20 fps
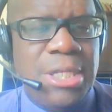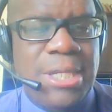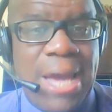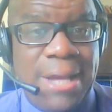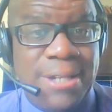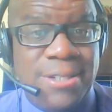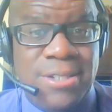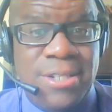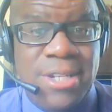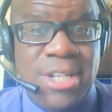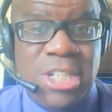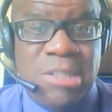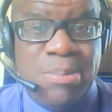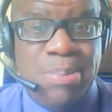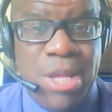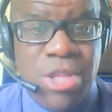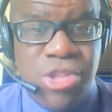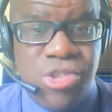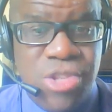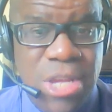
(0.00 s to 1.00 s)
get his
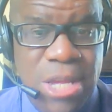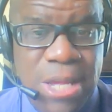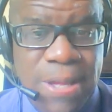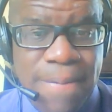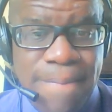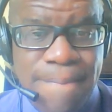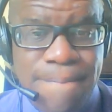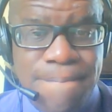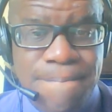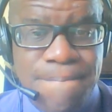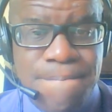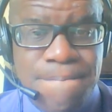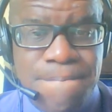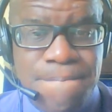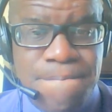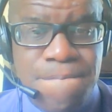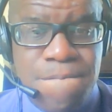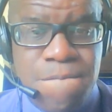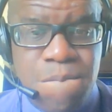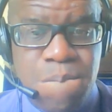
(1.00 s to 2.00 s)
PhD.
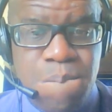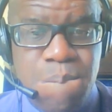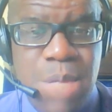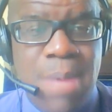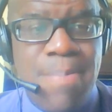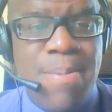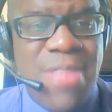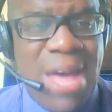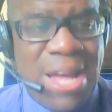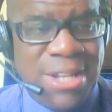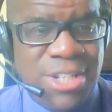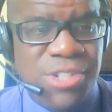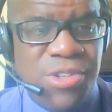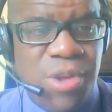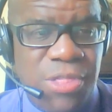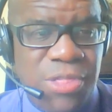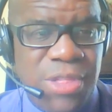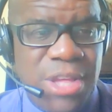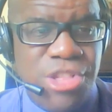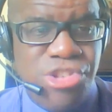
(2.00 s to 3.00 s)
Maybe that is
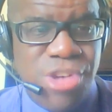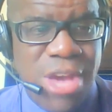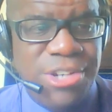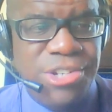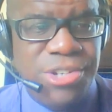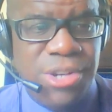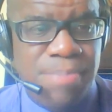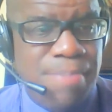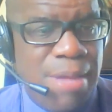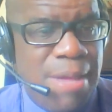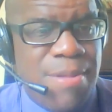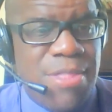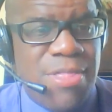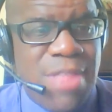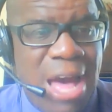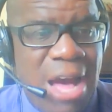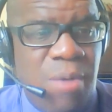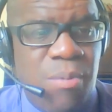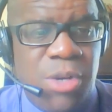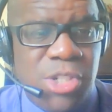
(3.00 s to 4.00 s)
on the agenda. Maybe
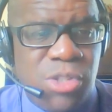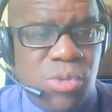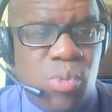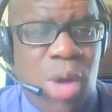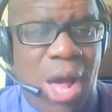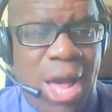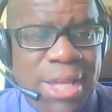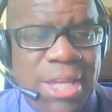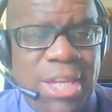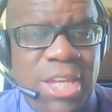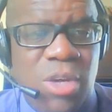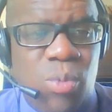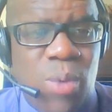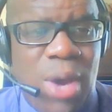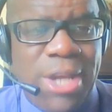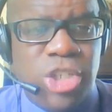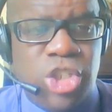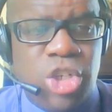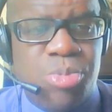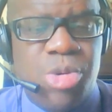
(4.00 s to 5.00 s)
that was why he
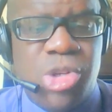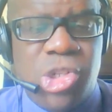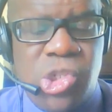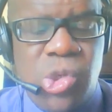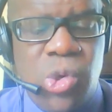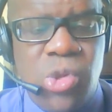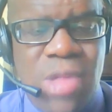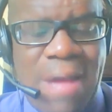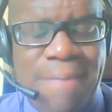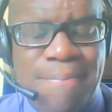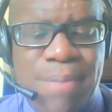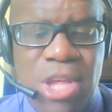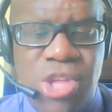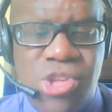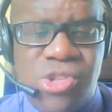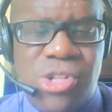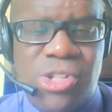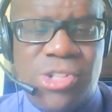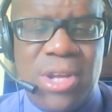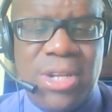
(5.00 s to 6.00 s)
went to pursue that
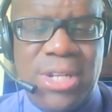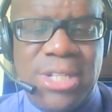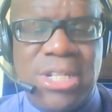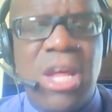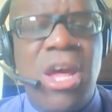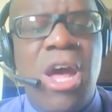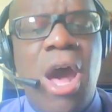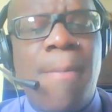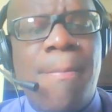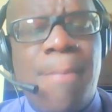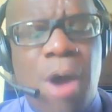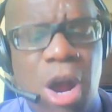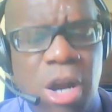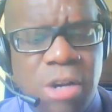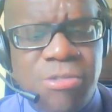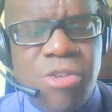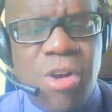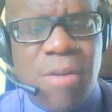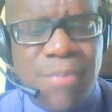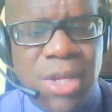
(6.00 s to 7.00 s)
PhD studies,
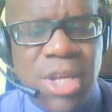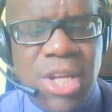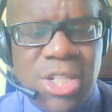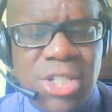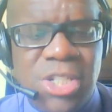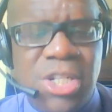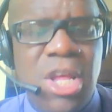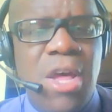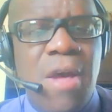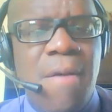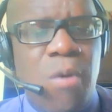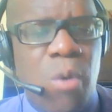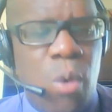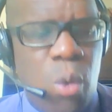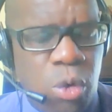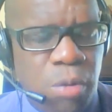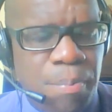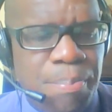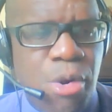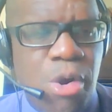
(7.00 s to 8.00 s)
apart from his
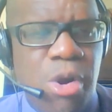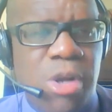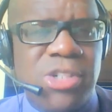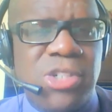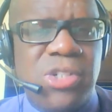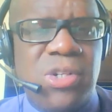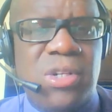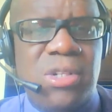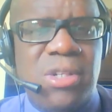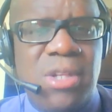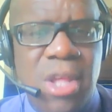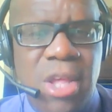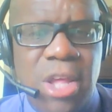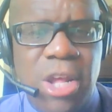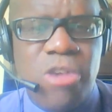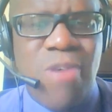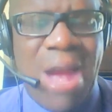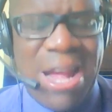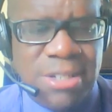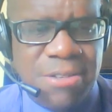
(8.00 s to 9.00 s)
own personal
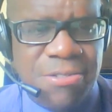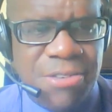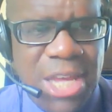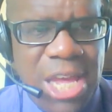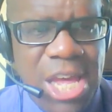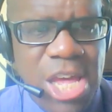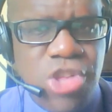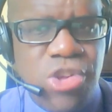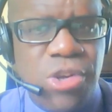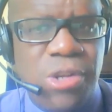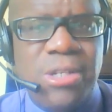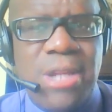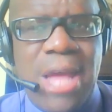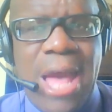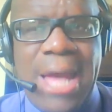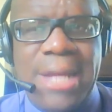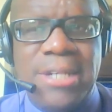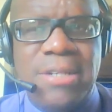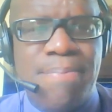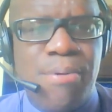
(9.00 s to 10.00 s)
gratification
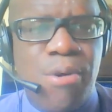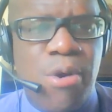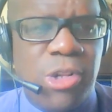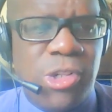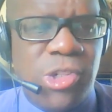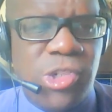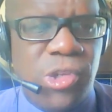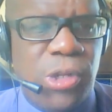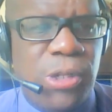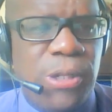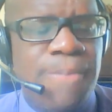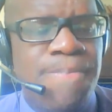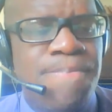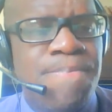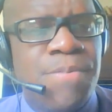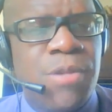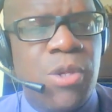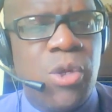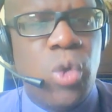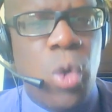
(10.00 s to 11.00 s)
and personal
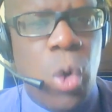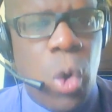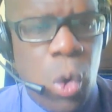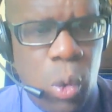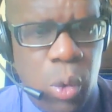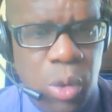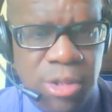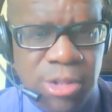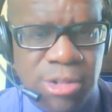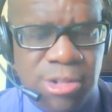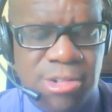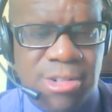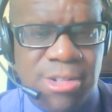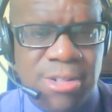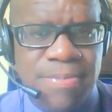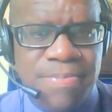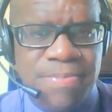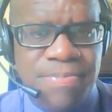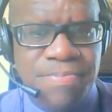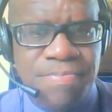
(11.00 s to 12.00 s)

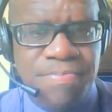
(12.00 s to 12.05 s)
goals.